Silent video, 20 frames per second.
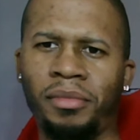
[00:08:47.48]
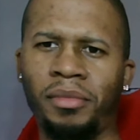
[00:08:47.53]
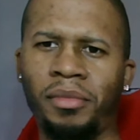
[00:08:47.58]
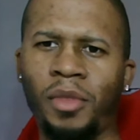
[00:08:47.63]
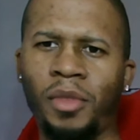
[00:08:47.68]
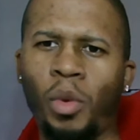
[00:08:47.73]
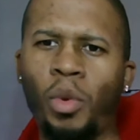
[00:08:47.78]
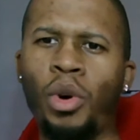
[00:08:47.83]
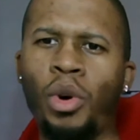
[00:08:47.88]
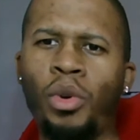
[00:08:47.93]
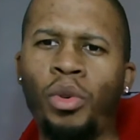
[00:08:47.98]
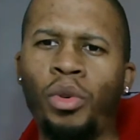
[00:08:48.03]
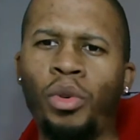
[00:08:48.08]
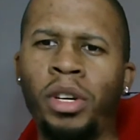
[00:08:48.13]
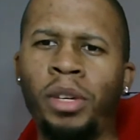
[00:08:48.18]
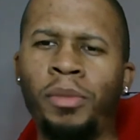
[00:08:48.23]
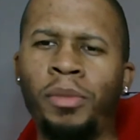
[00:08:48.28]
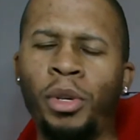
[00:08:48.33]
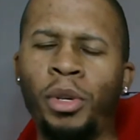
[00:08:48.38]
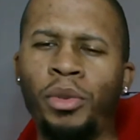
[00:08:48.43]
Woo,
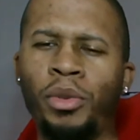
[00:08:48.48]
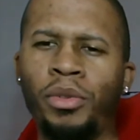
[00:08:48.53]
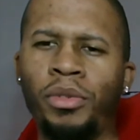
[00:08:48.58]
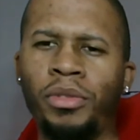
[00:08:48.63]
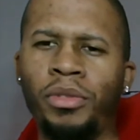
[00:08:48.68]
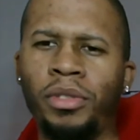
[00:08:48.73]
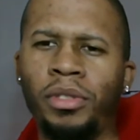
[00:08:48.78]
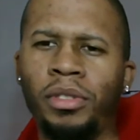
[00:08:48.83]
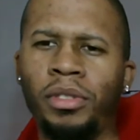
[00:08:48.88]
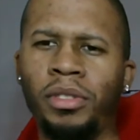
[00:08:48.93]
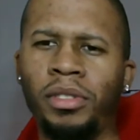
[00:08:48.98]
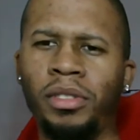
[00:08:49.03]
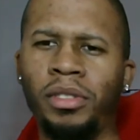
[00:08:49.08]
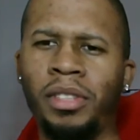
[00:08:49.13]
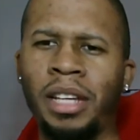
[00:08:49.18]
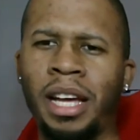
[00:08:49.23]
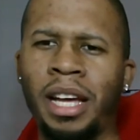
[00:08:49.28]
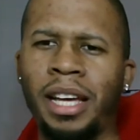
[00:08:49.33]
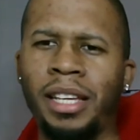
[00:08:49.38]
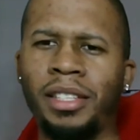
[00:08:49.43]
good move.
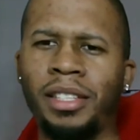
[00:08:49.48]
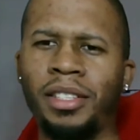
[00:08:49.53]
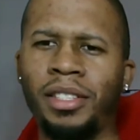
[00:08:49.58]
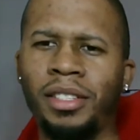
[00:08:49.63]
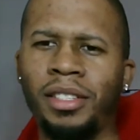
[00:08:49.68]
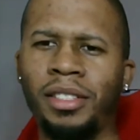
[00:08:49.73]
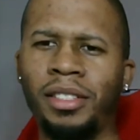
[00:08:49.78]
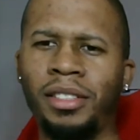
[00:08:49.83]
Nice.